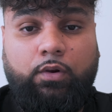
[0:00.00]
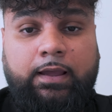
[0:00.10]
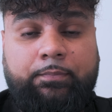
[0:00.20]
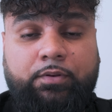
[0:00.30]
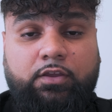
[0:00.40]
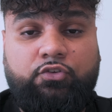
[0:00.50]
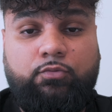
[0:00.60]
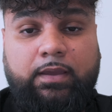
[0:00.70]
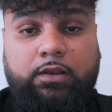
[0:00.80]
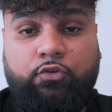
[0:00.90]
will happen is
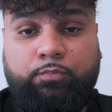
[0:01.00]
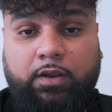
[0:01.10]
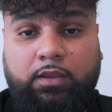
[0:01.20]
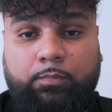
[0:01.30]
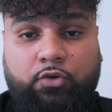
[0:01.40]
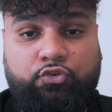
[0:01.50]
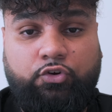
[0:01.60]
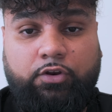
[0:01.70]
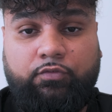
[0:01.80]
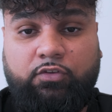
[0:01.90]
you may lose money because you're
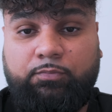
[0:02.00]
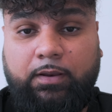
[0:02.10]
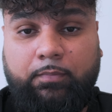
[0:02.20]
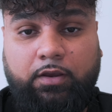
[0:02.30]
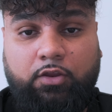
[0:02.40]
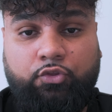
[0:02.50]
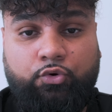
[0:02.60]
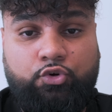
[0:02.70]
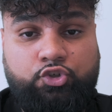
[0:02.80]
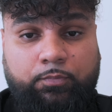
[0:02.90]
going to obviously spend money
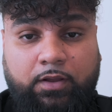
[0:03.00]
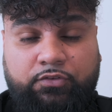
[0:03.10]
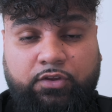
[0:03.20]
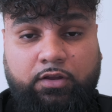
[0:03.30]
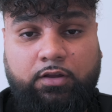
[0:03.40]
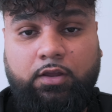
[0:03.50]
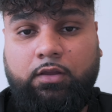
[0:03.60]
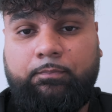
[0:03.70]
through ShopHunter,